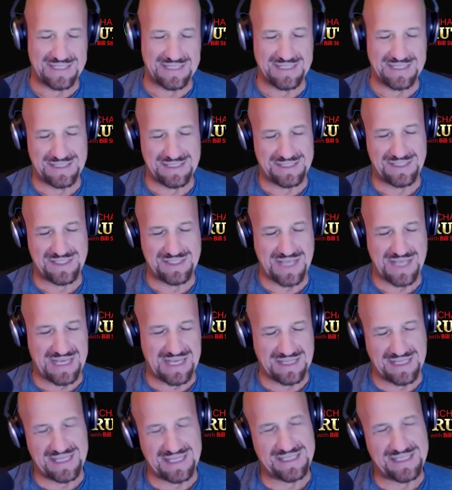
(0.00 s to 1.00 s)

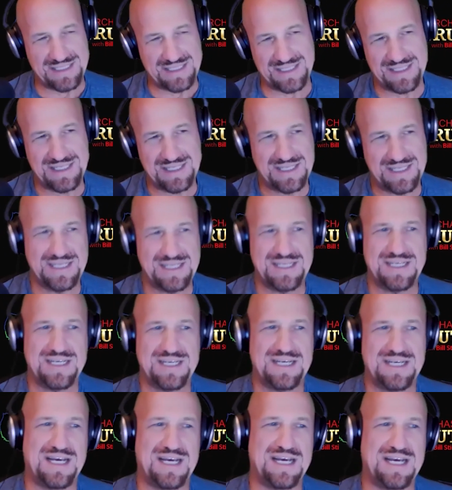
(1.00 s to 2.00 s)
silent,
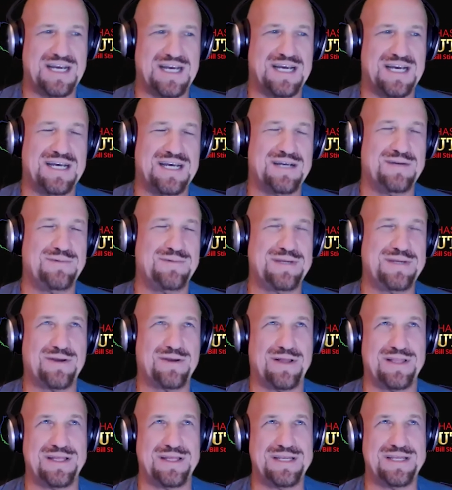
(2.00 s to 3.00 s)
what do you
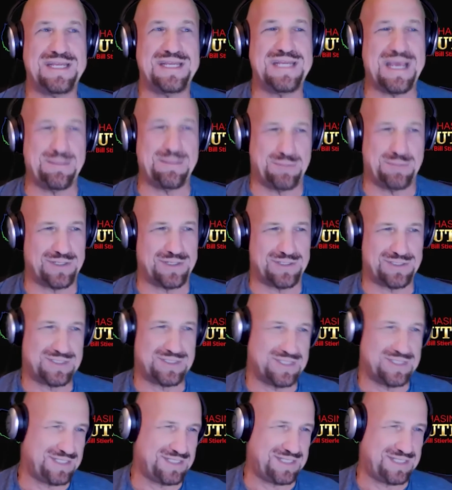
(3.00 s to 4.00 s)
call it?
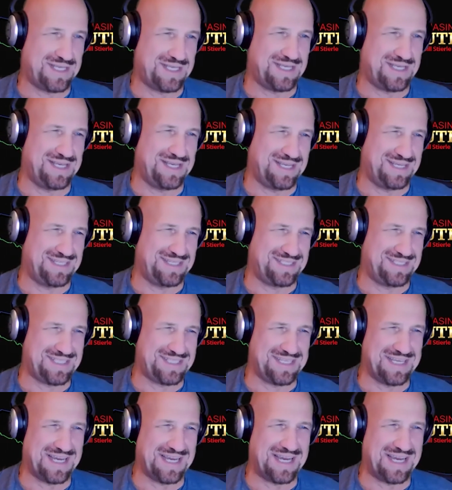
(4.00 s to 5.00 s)
Enablers.
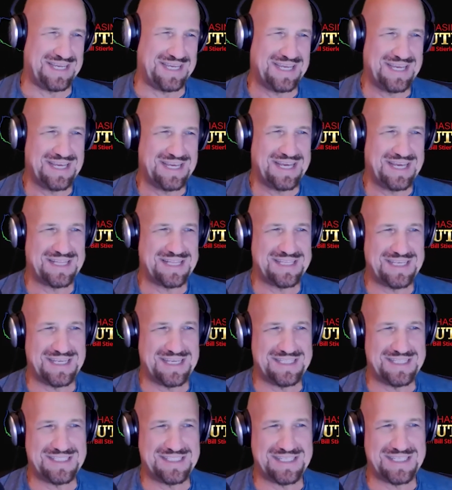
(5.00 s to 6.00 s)

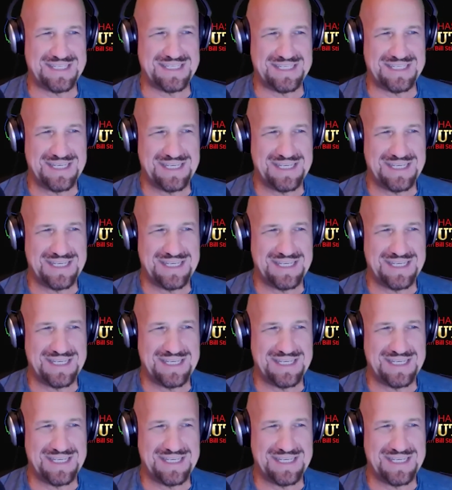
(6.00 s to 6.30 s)
CILENTIN.